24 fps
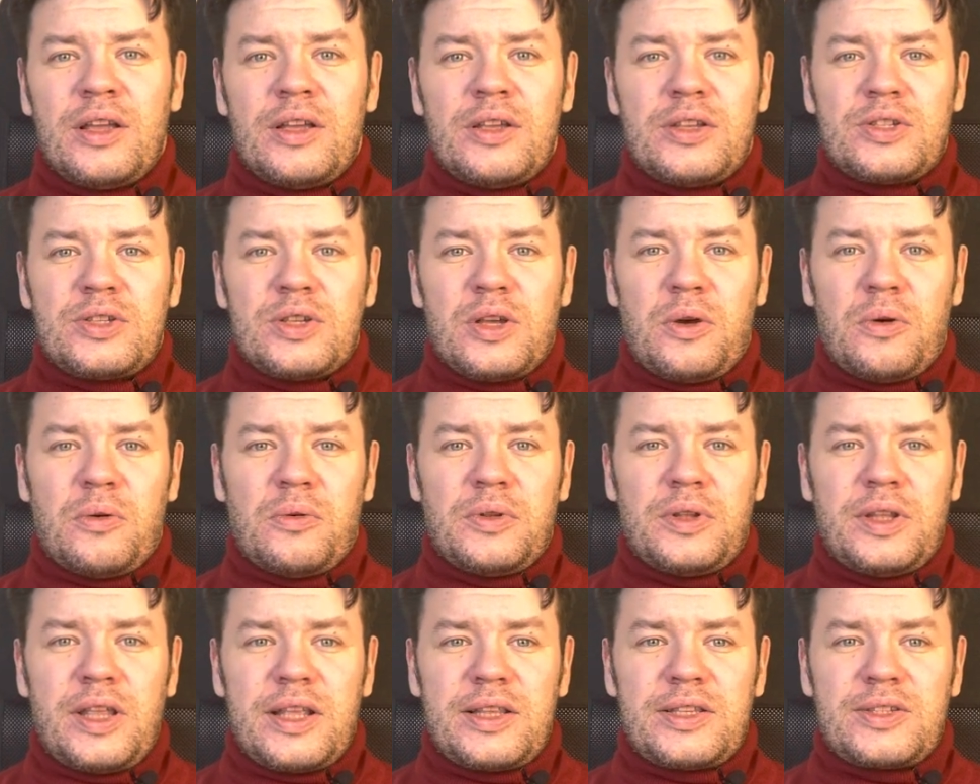
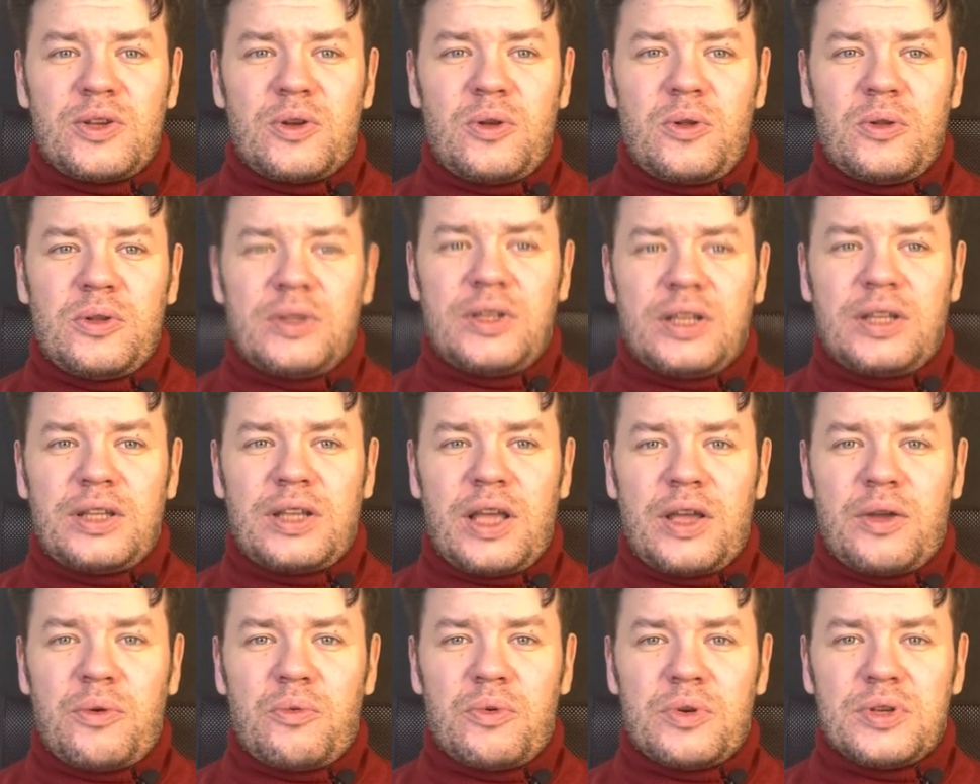So that's all that
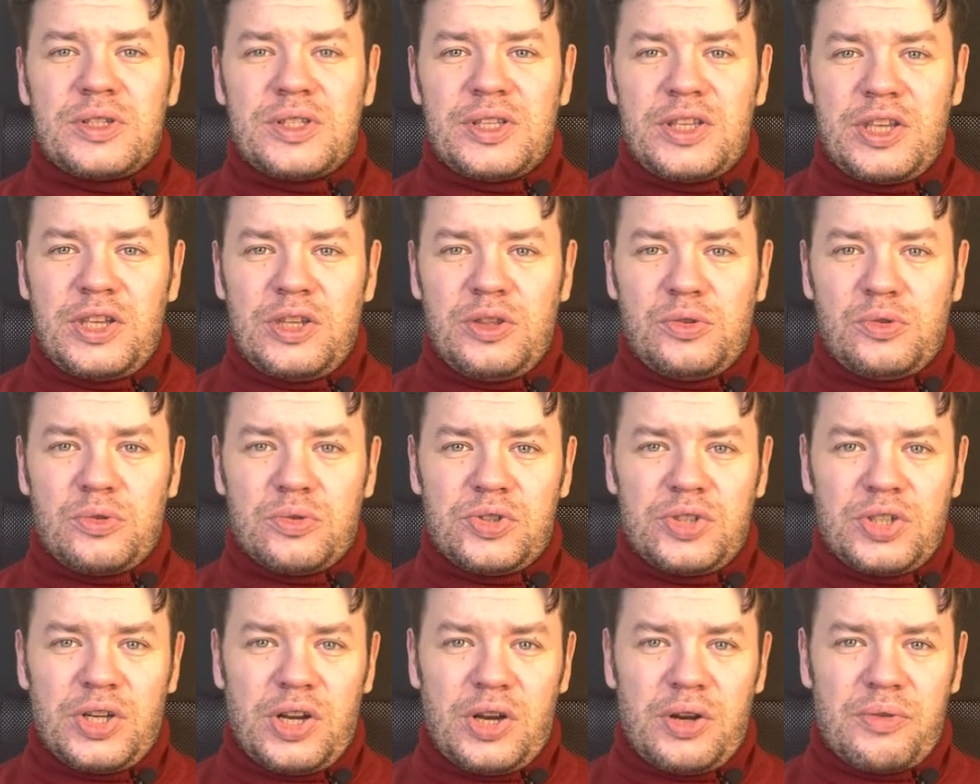I was keen to
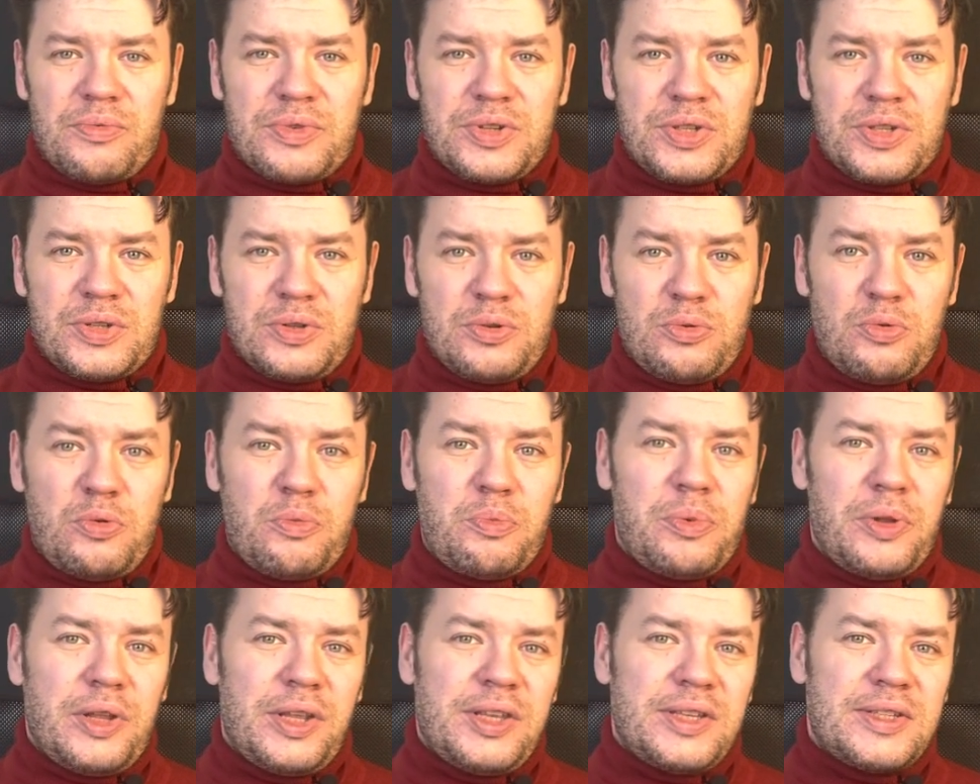share with you.
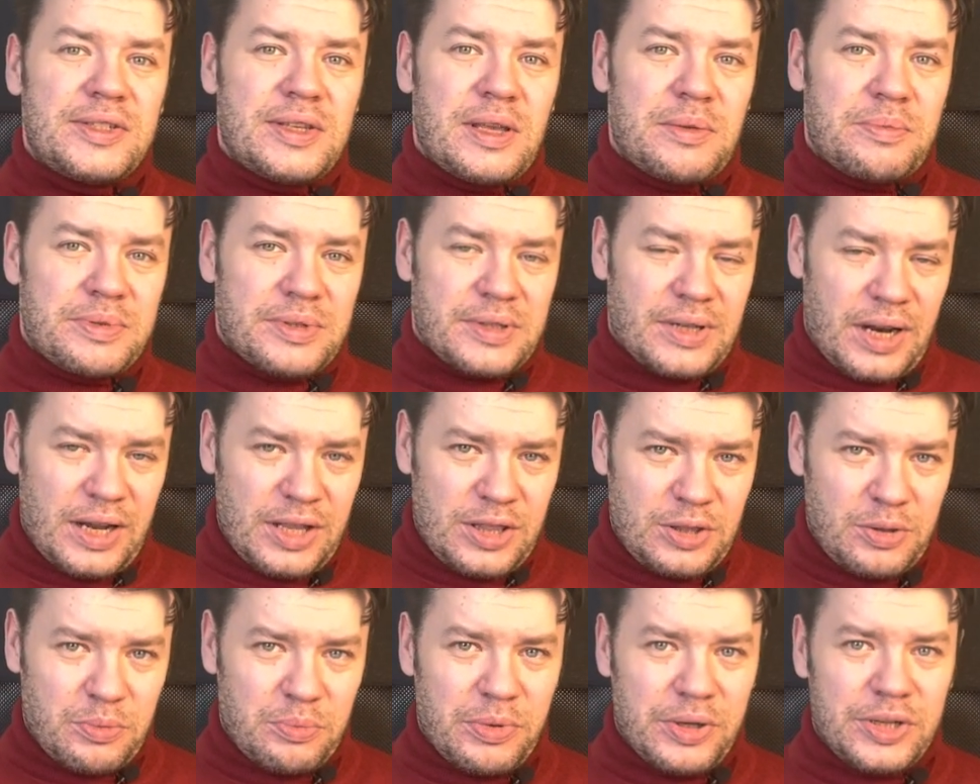Please subscribe
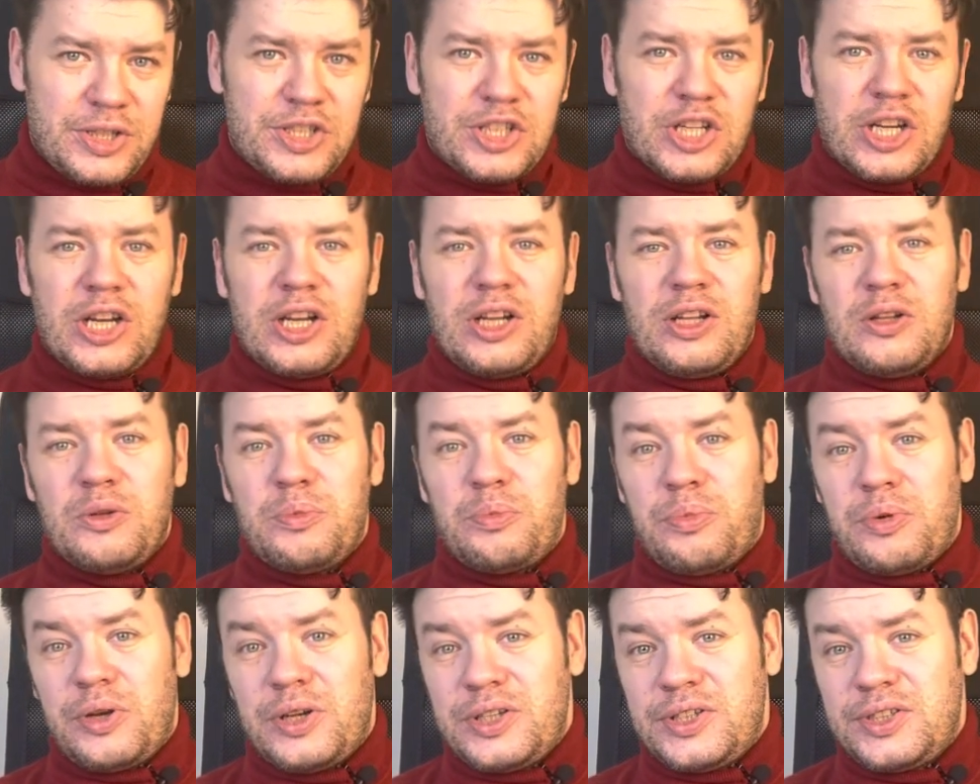to my channel,
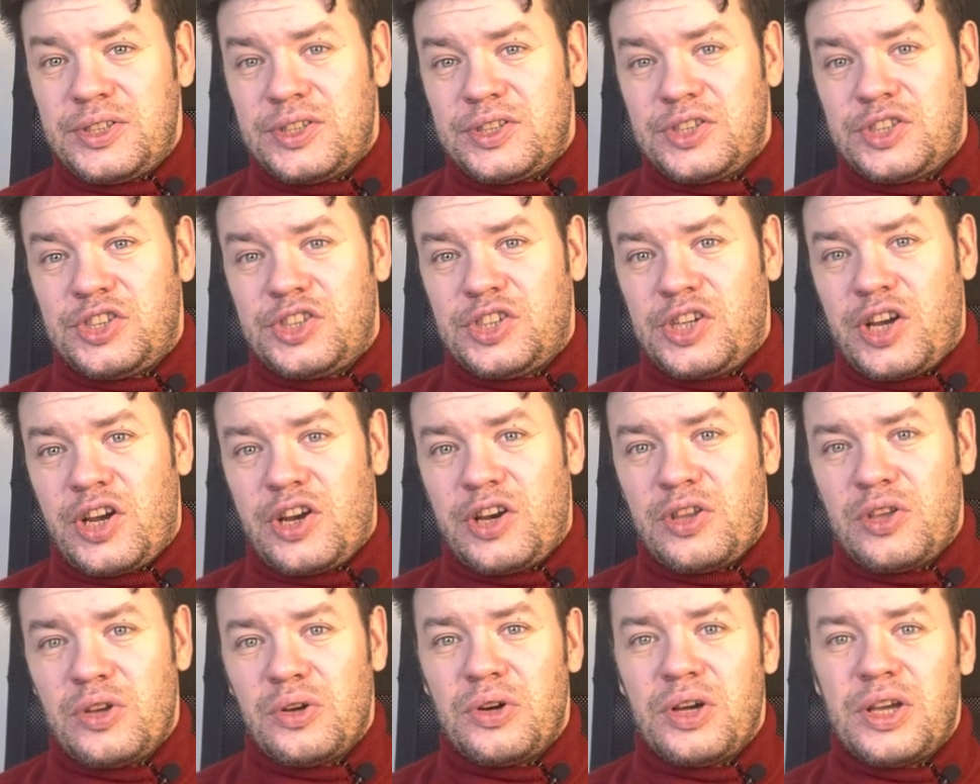please share
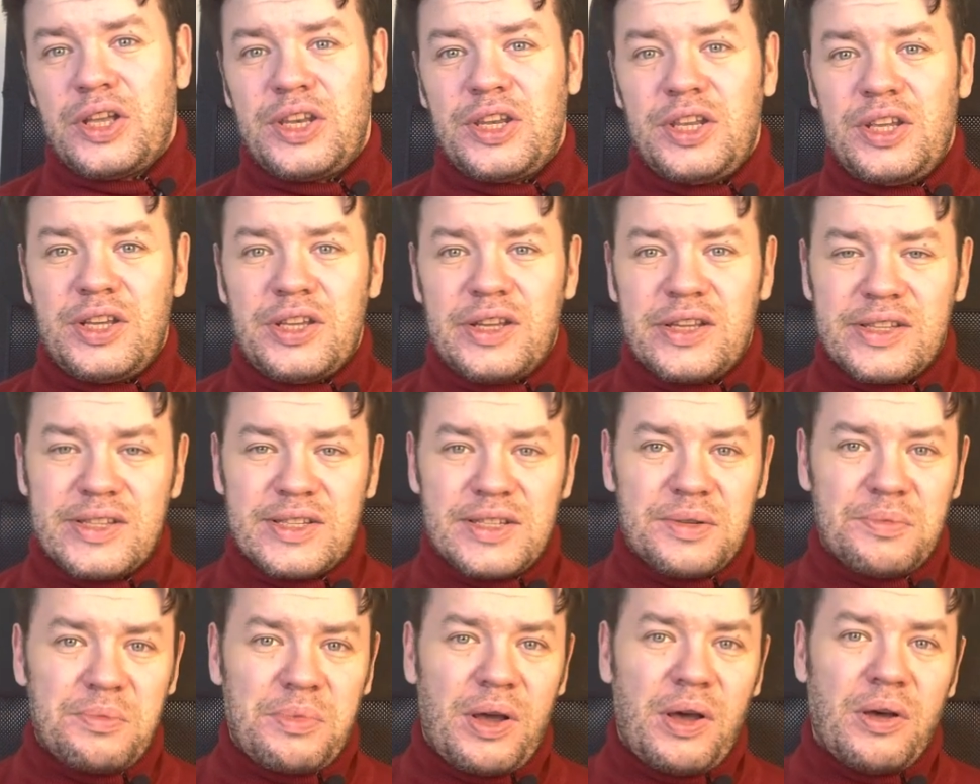your ideas
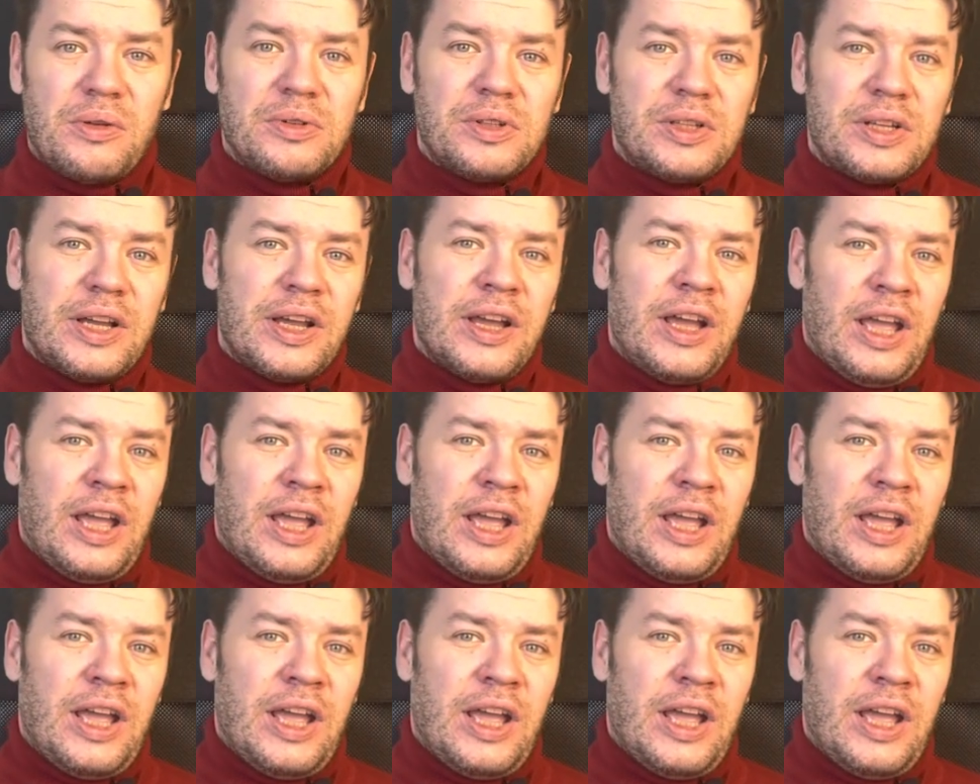about the